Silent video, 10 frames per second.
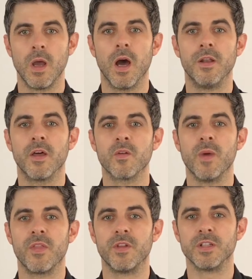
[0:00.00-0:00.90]
Another
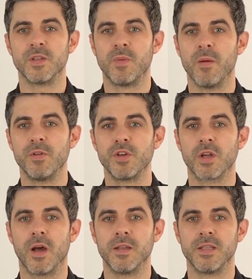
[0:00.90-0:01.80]
method is to publish your
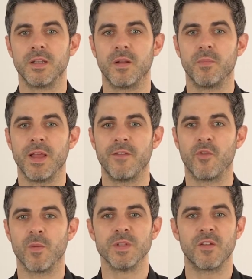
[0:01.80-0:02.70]
content on
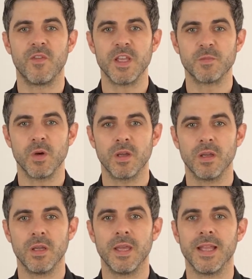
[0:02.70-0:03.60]
platforms like Facebook,
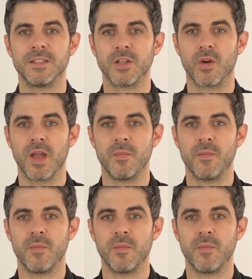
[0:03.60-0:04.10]
Instagram,